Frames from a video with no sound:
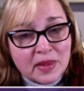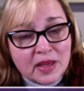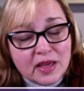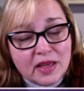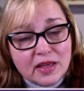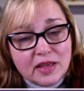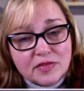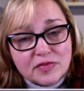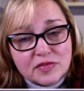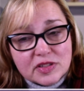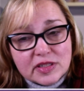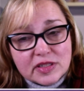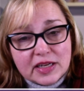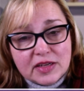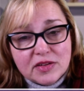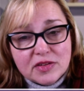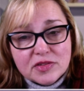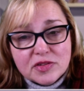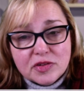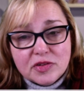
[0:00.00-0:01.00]
If
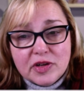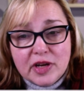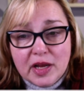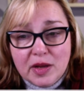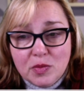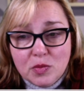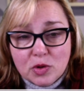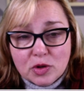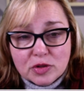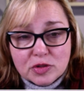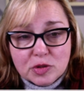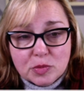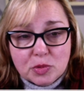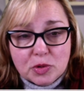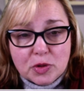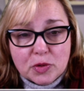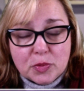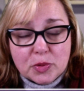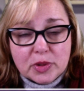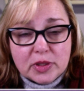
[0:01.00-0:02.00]
denials are not worked
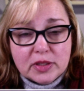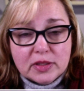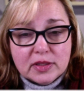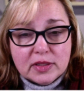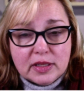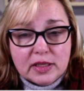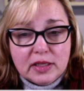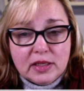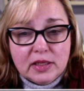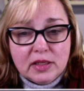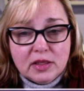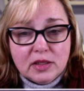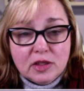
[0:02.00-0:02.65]
appropriately,